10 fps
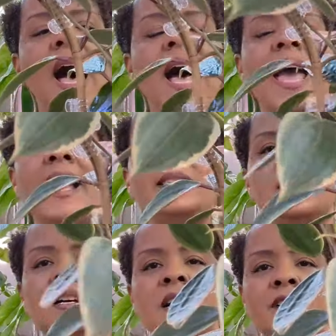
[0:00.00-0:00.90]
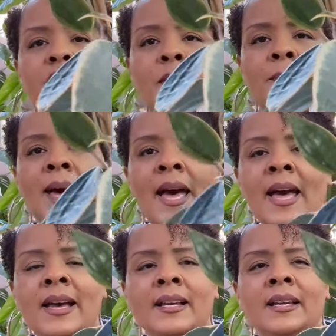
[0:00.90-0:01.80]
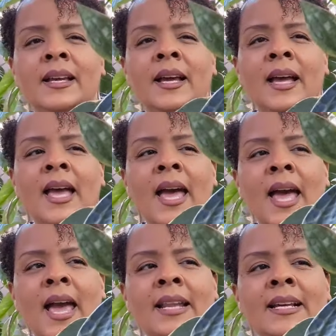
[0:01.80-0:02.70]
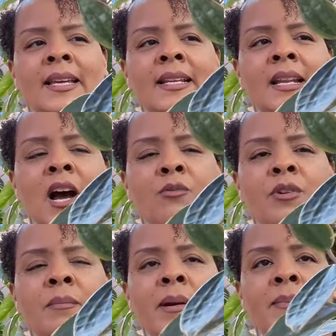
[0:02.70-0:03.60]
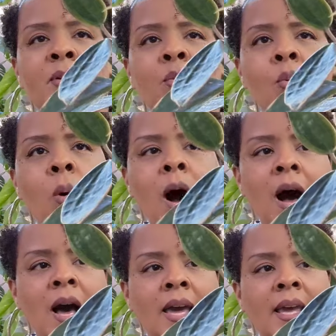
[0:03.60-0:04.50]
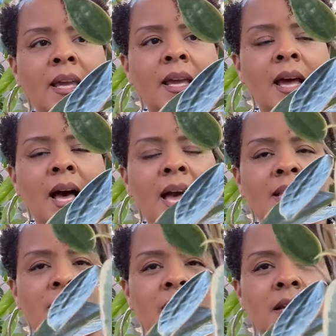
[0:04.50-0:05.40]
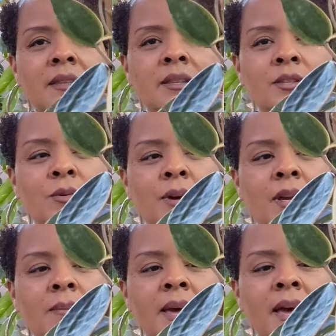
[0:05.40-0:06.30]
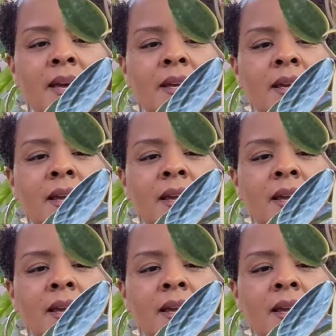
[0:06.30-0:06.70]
I had to cut her back, and I cannot remember why I had to cut this Hoya back.